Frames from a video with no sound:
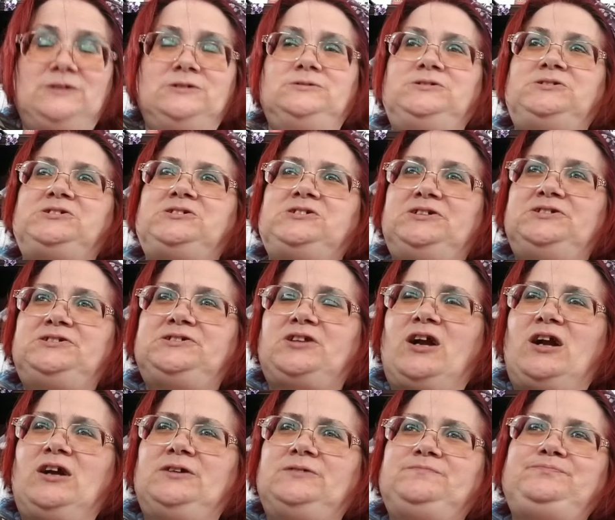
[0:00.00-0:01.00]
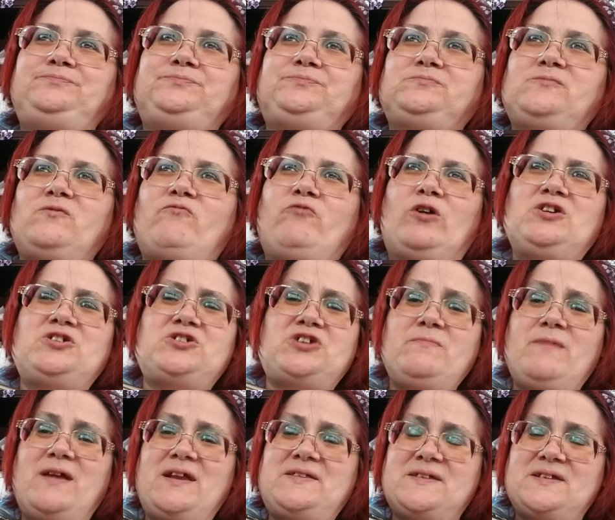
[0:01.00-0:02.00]
She start first she
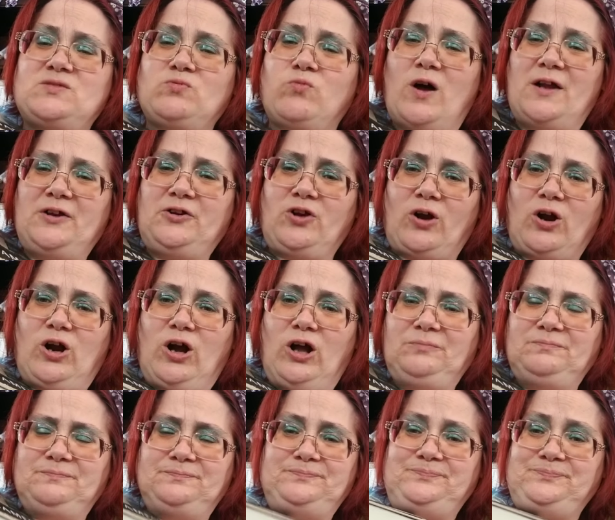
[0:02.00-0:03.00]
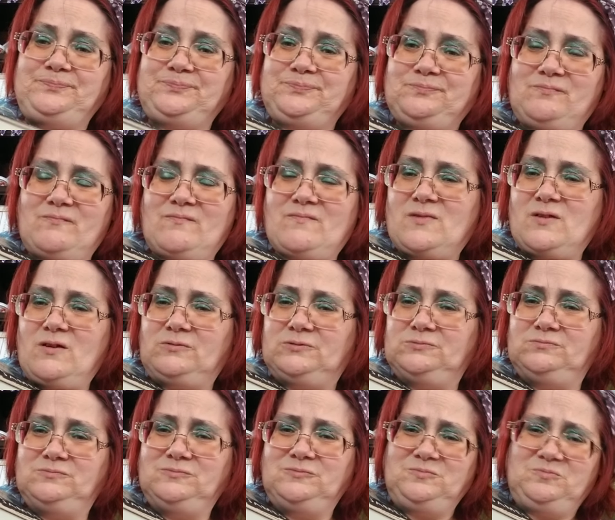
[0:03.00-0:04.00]
meets this one girl.
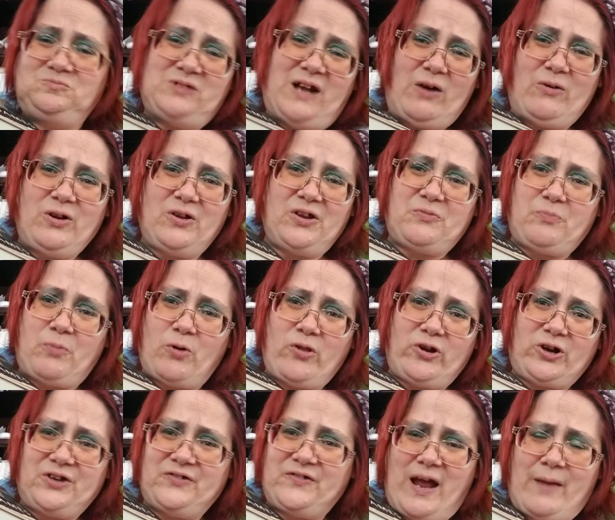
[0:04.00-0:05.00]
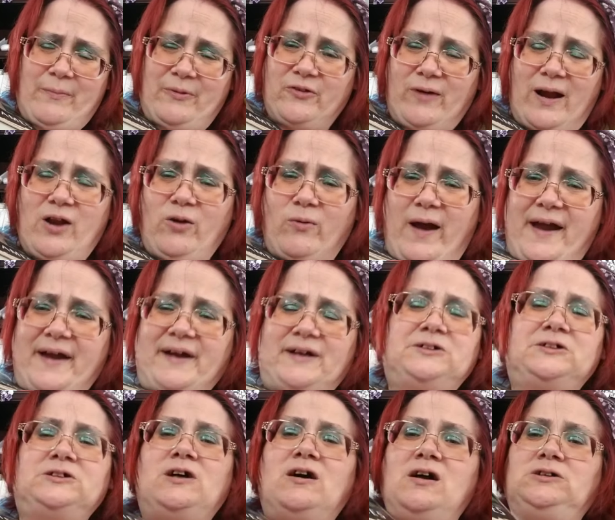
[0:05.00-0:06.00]
Not really a spoiler because it happens right away.
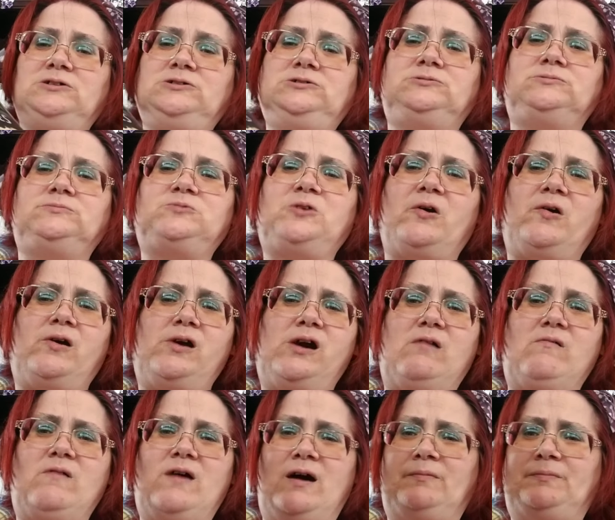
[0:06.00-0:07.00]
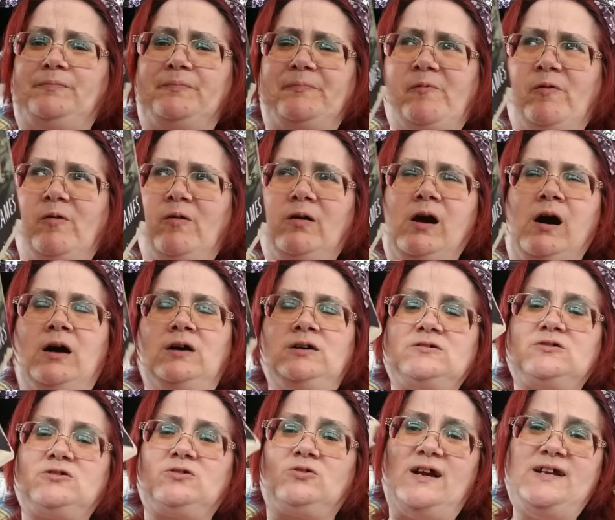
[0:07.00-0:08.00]
And then
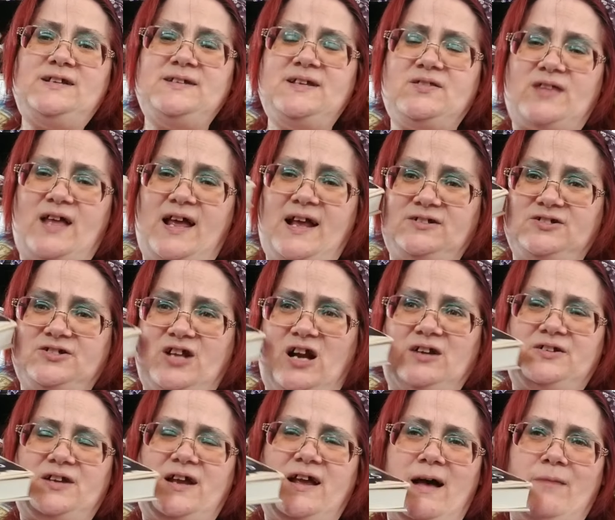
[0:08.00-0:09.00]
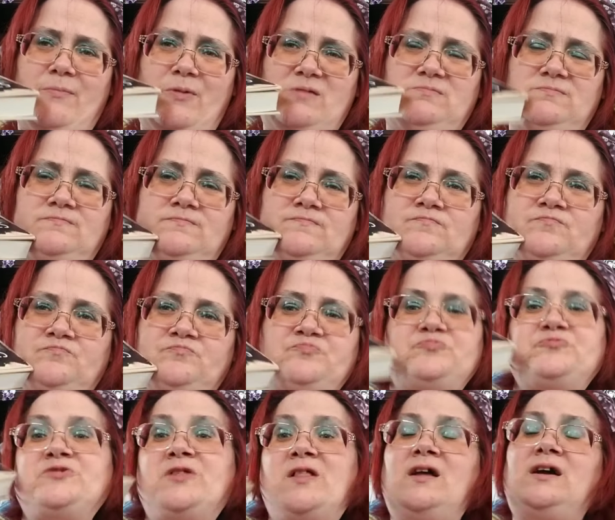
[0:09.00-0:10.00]
crazy things start to happen.
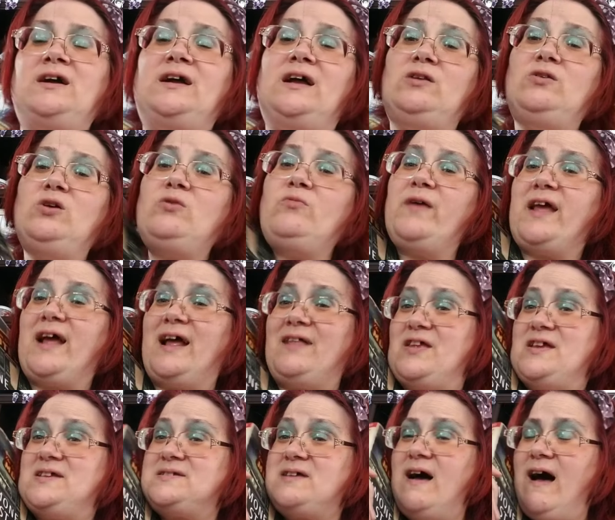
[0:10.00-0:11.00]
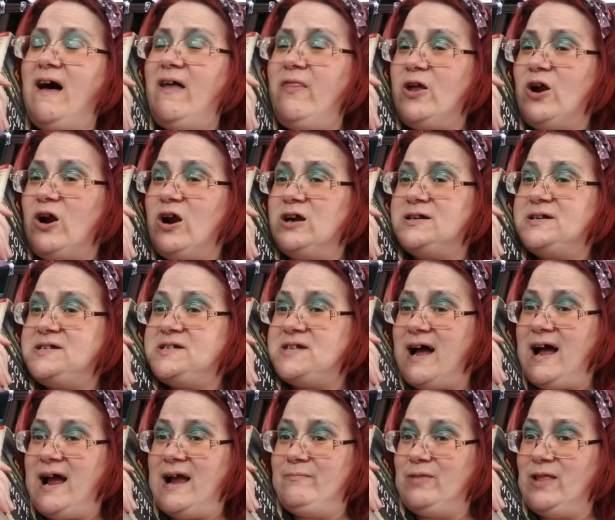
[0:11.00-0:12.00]
And then we got this other
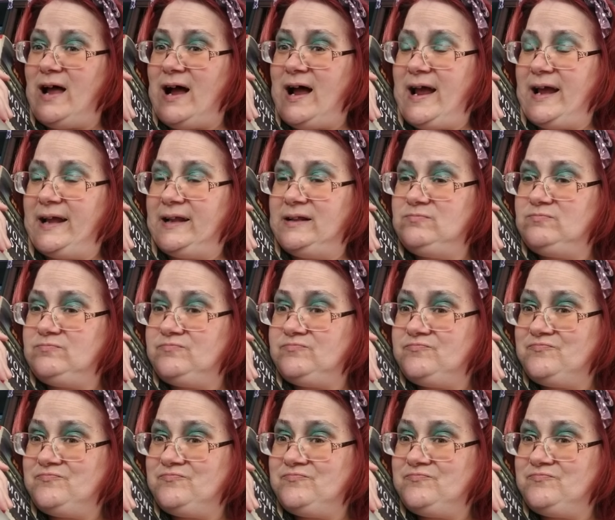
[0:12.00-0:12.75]
timeline.